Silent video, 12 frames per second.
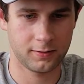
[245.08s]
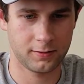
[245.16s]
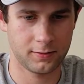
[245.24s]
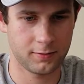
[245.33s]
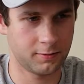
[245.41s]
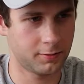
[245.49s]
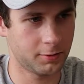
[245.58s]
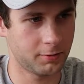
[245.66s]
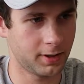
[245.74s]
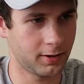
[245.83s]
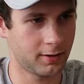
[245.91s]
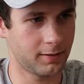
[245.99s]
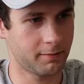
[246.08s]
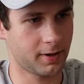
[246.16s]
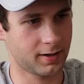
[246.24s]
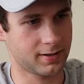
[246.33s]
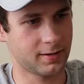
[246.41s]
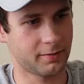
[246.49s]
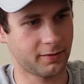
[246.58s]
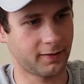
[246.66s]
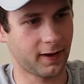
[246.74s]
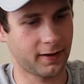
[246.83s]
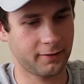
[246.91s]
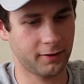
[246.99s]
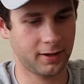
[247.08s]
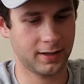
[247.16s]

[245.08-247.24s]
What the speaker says: What are we on? Box number 5 already?